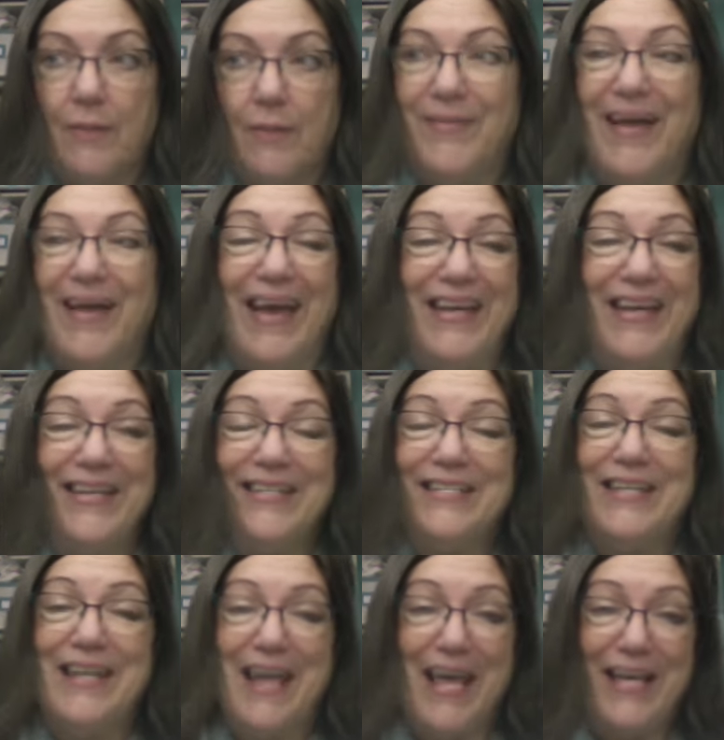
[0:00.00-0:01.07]
I didn't
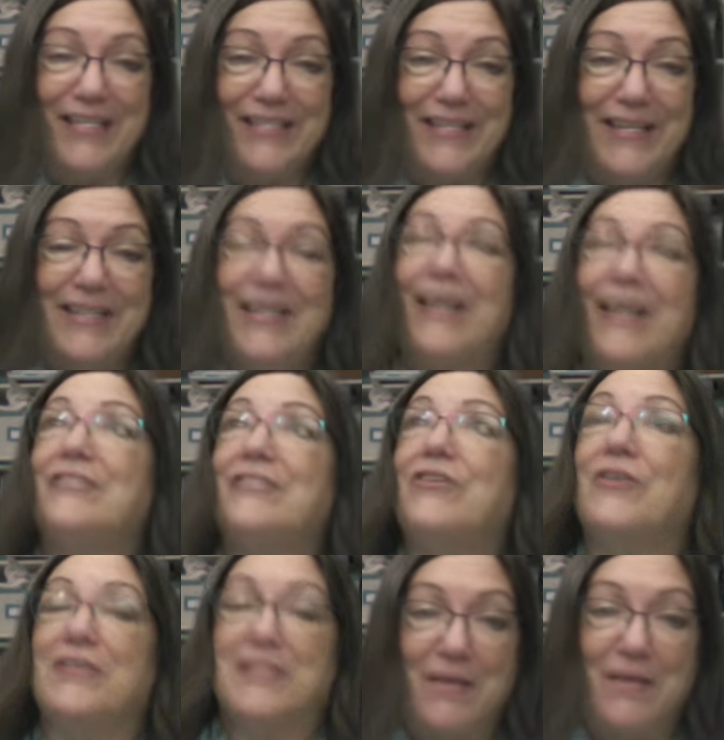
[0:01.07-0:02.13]
see an accident, and then I
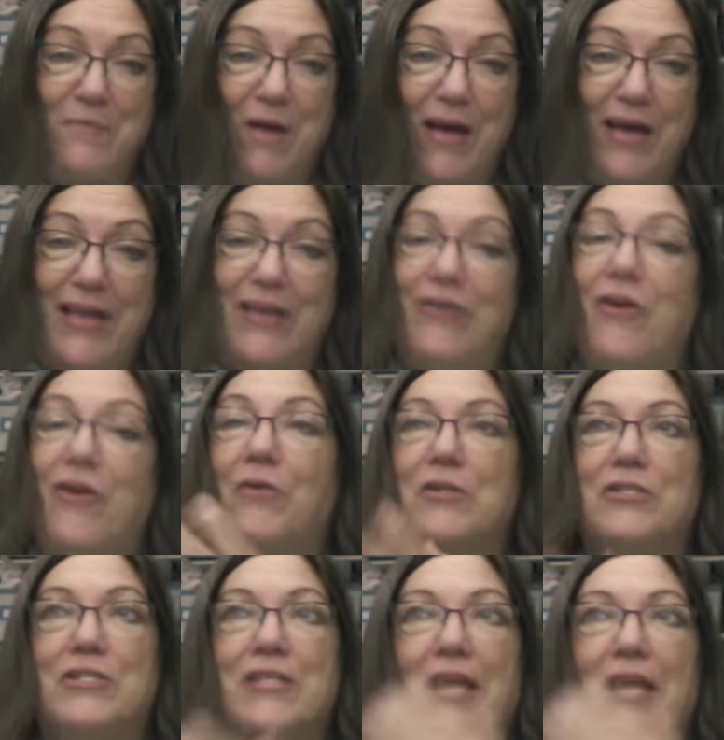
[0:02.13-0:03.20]
saw a semi, and
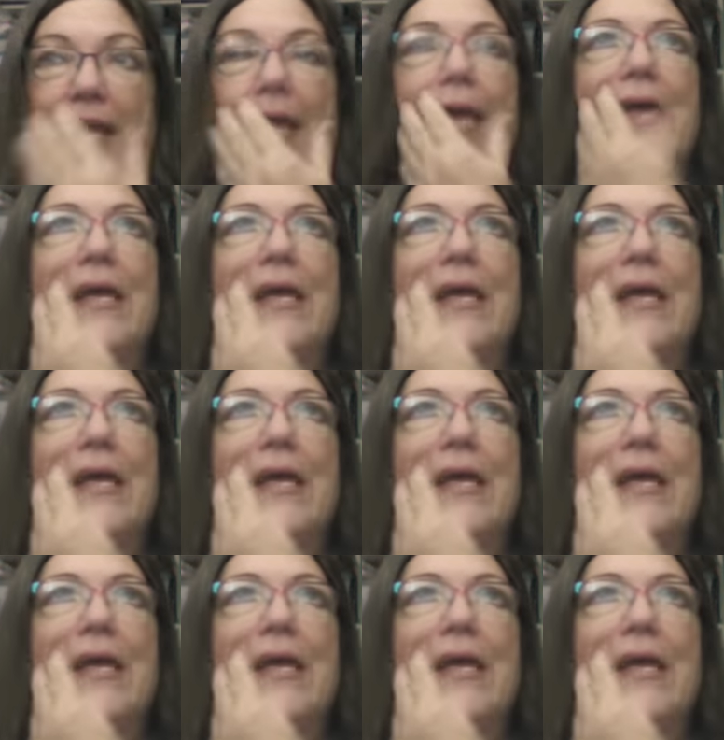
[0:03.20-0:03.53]
it's just like,